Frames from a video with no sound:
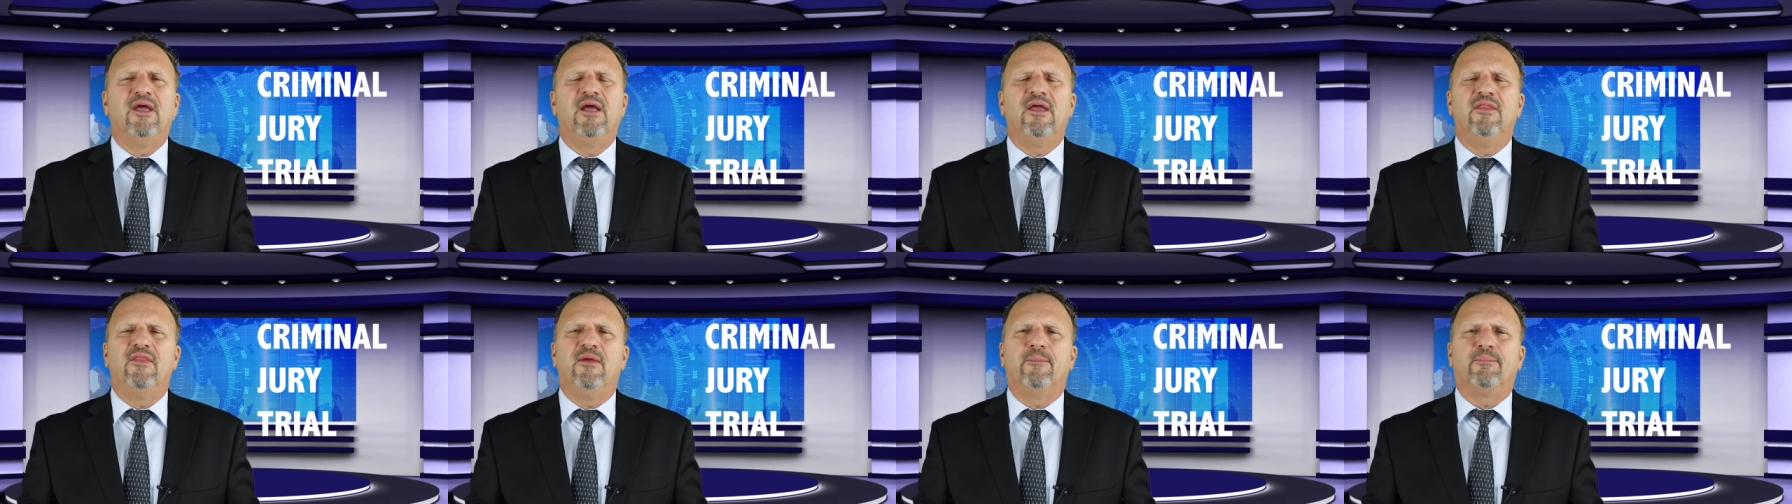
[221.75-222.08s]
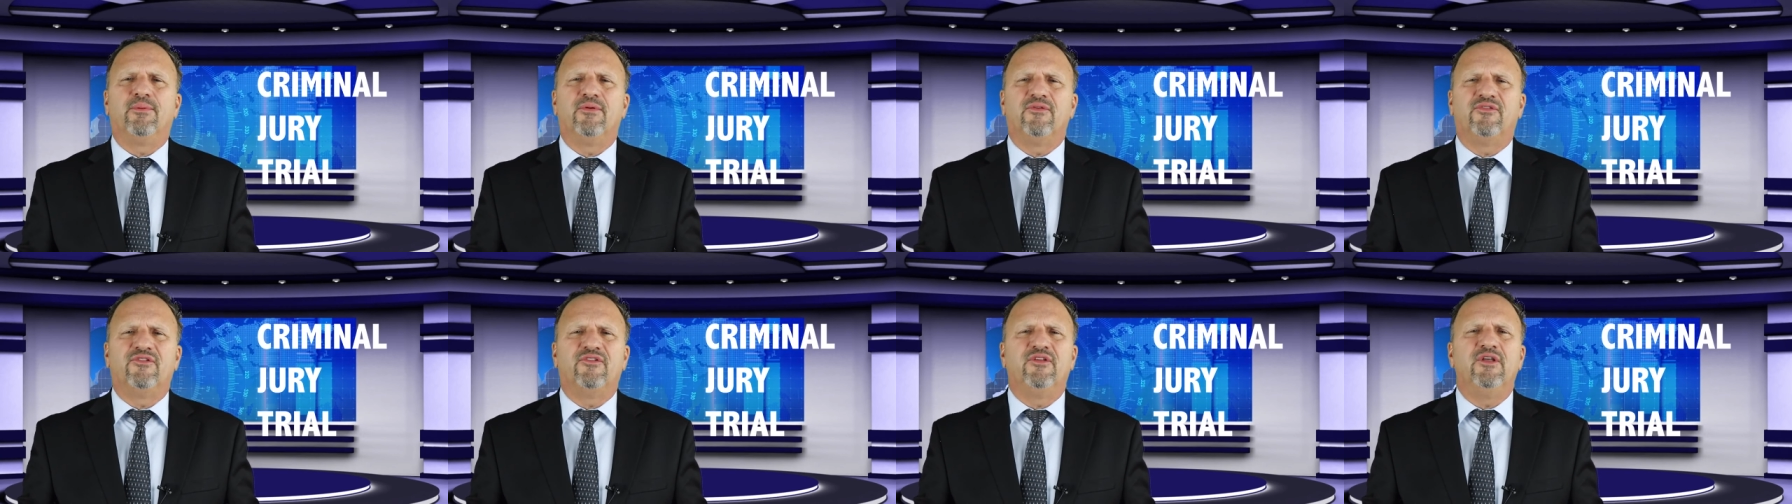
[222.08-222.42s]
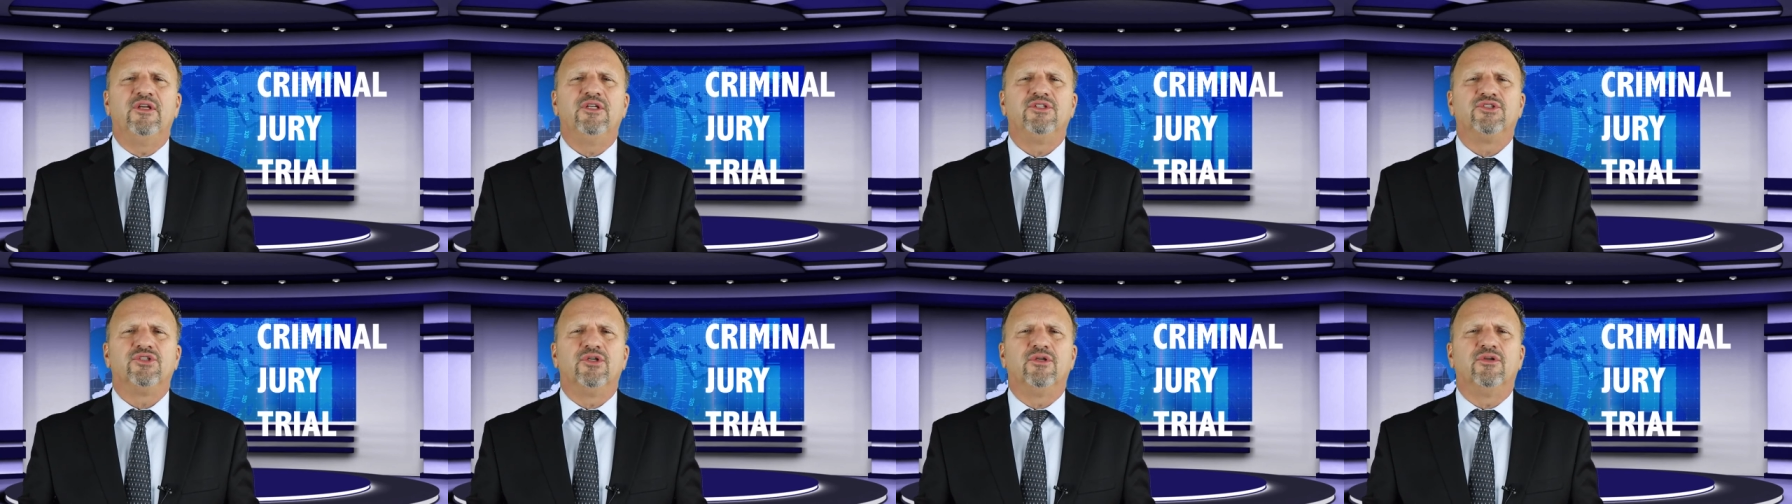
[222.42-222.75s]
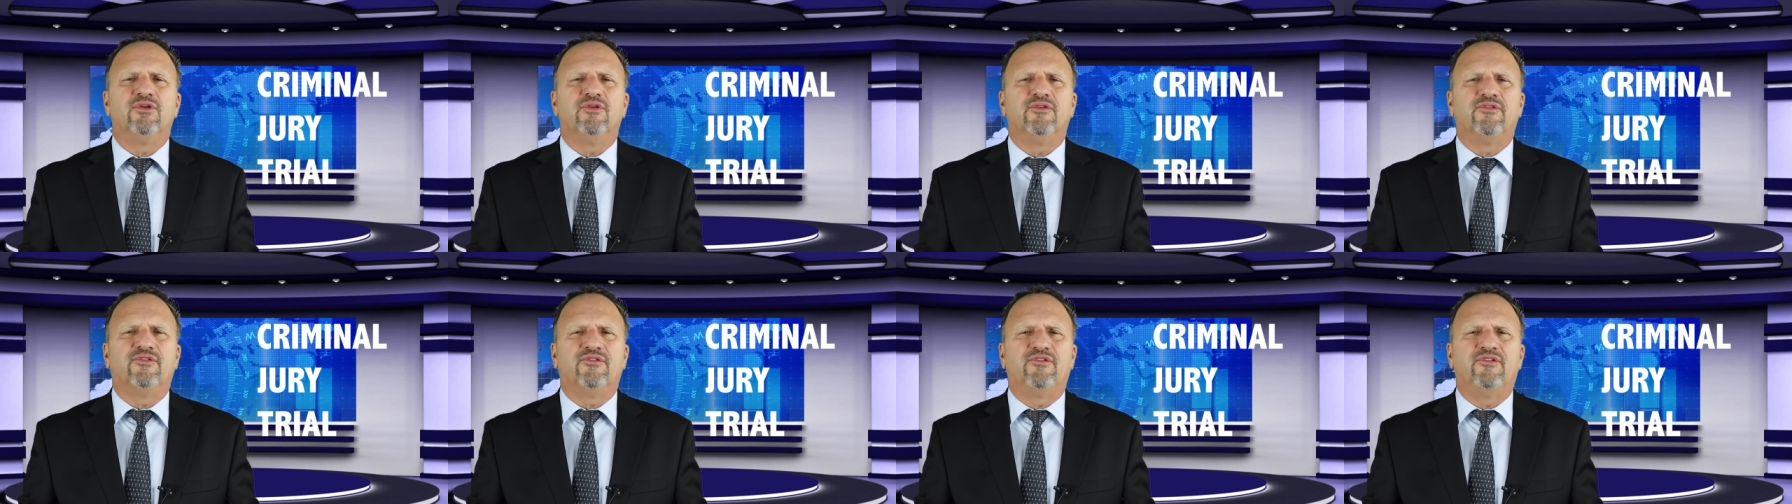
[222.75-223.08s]
and the procedure
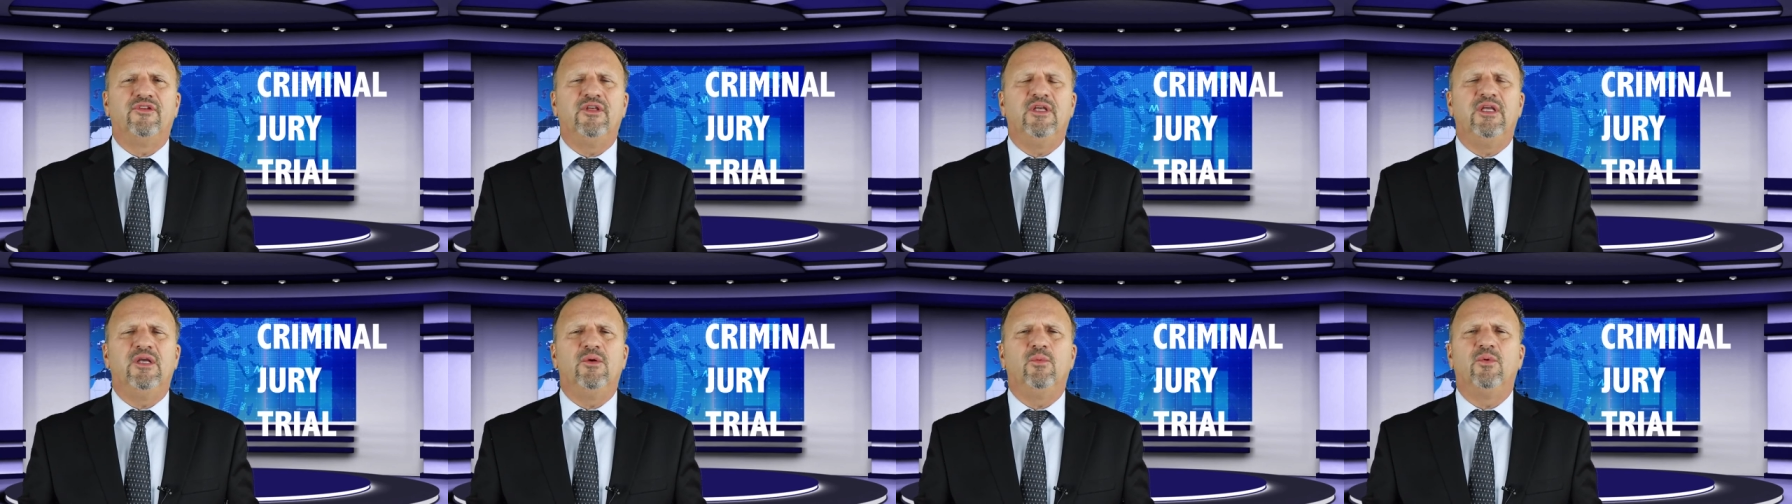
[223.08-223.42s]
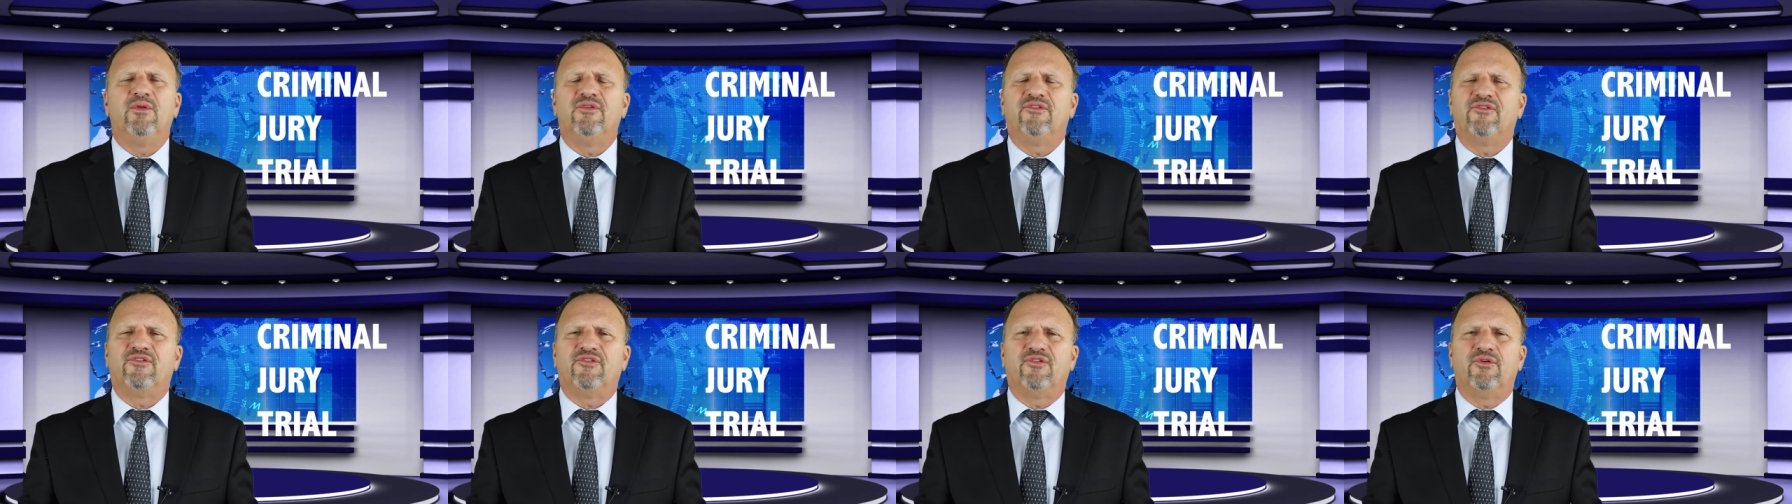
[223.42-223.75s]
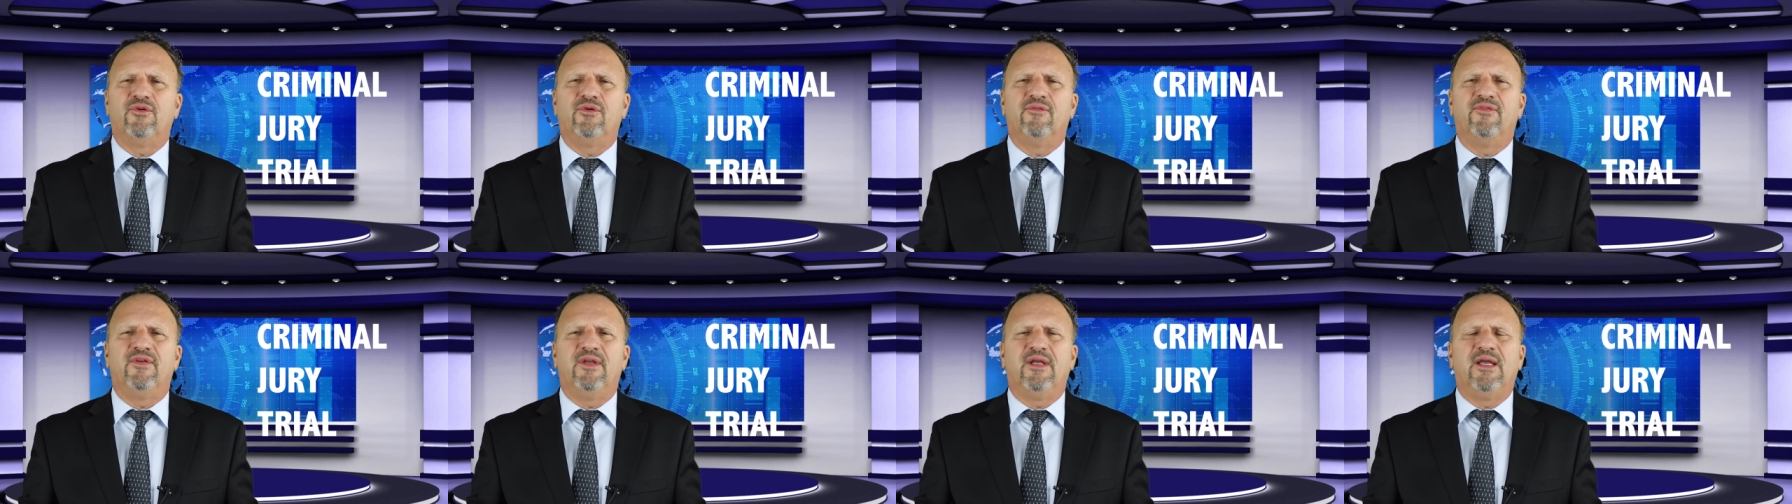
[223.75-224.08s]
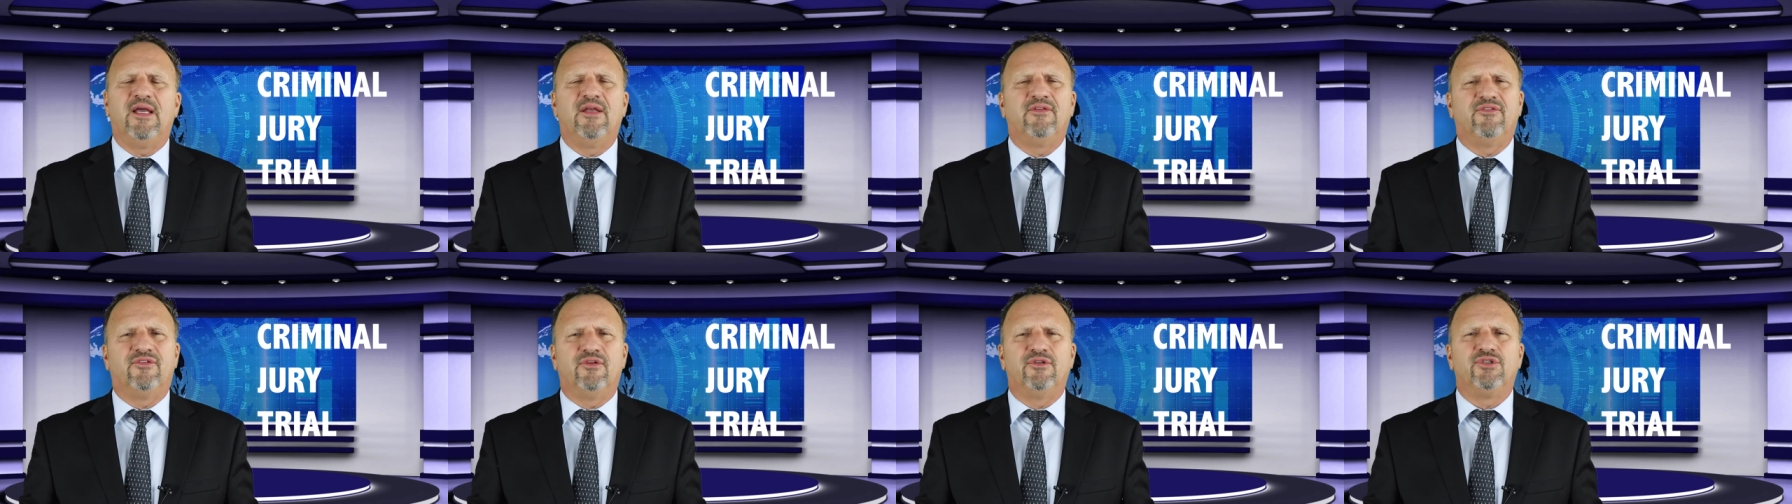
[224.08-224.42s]
you'll see when serving
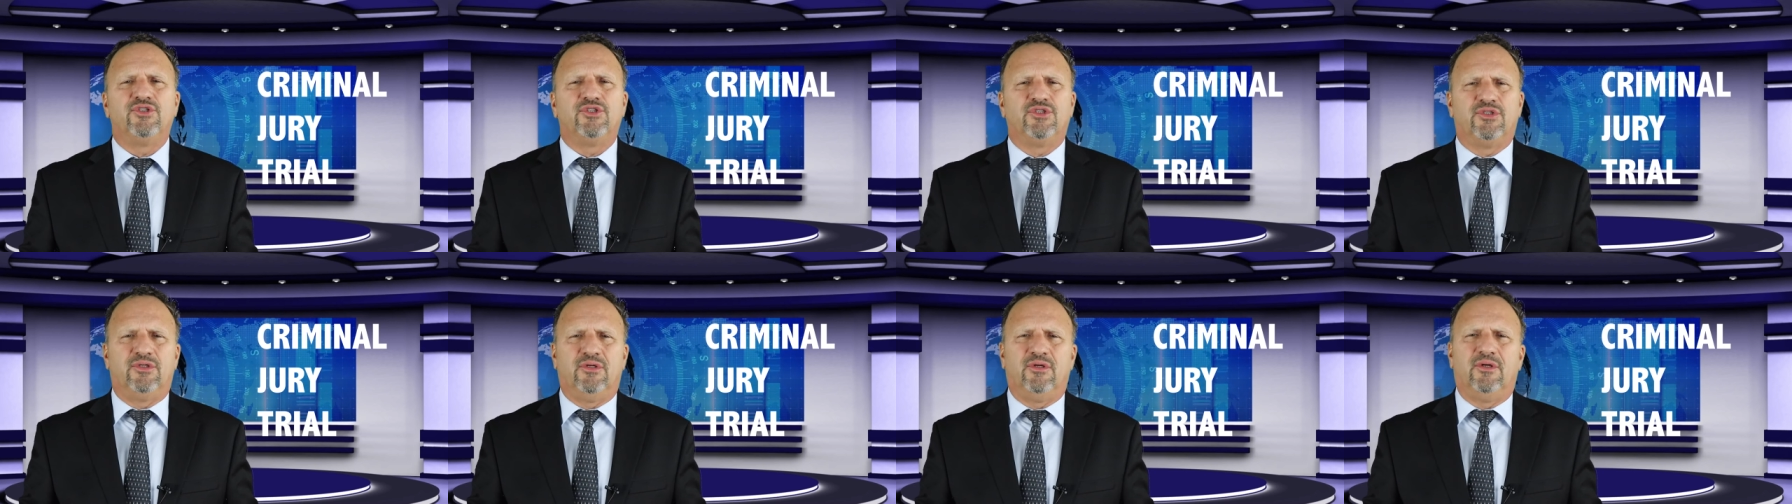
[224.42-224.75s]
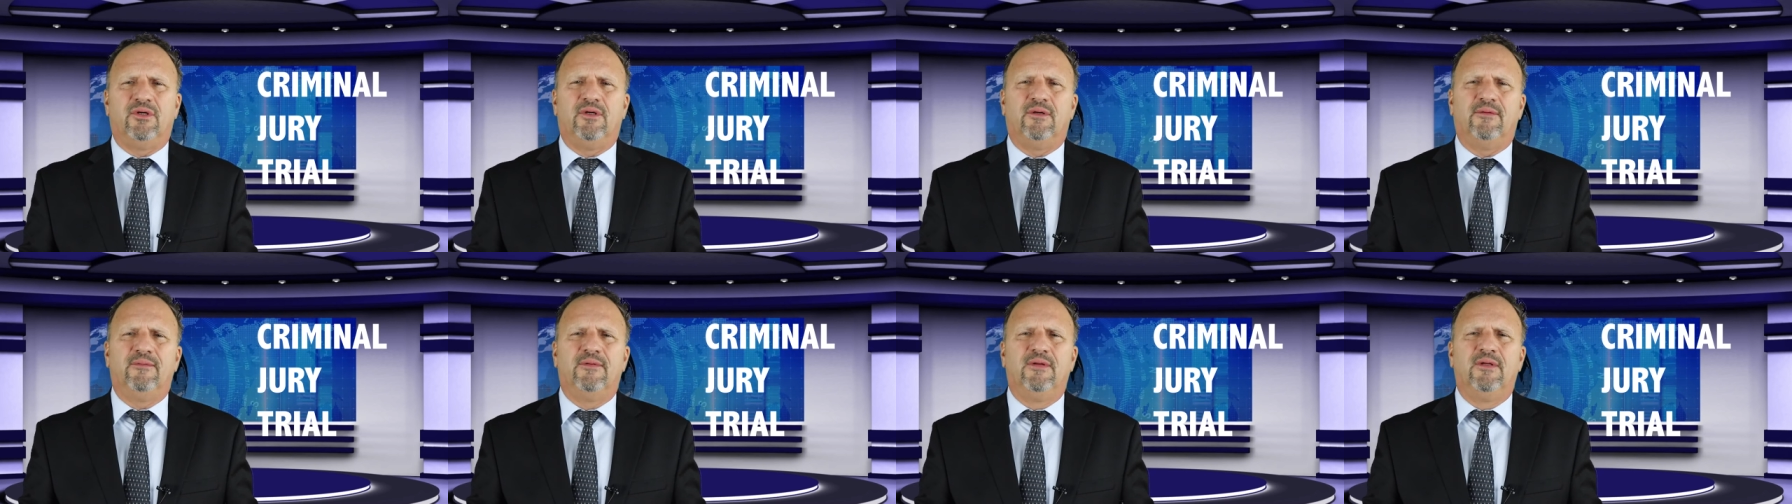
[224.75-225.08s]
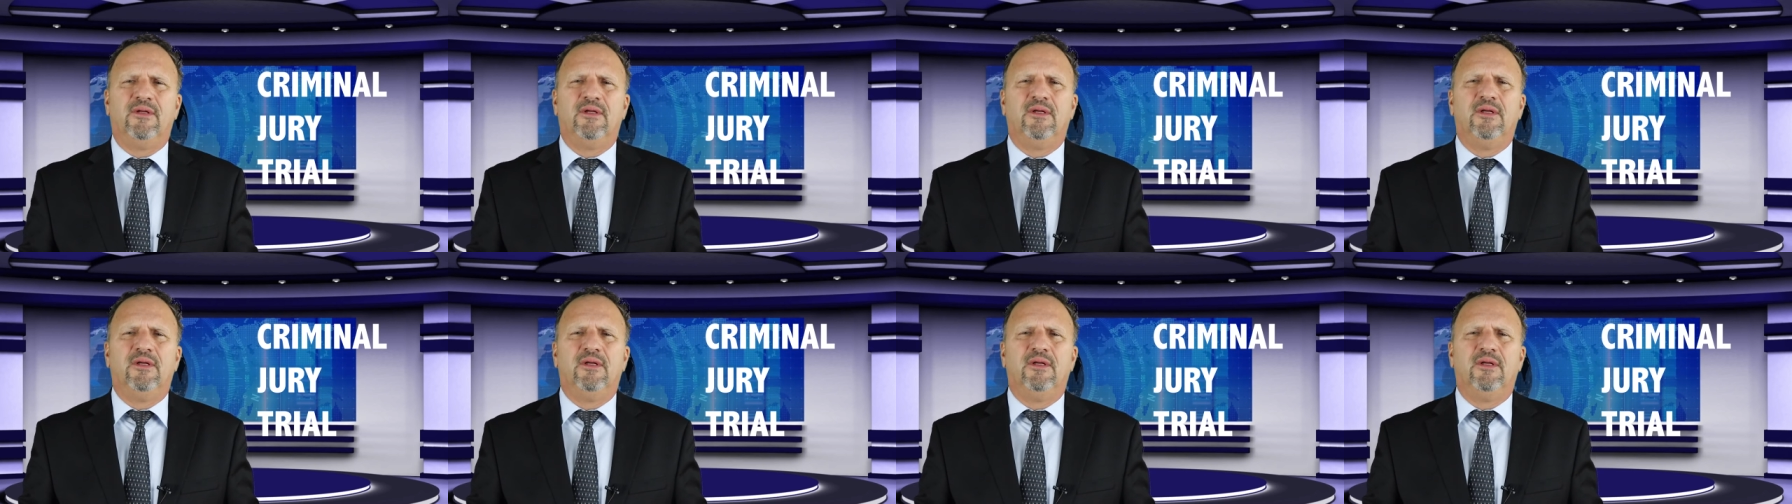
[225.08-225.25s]
as a juror.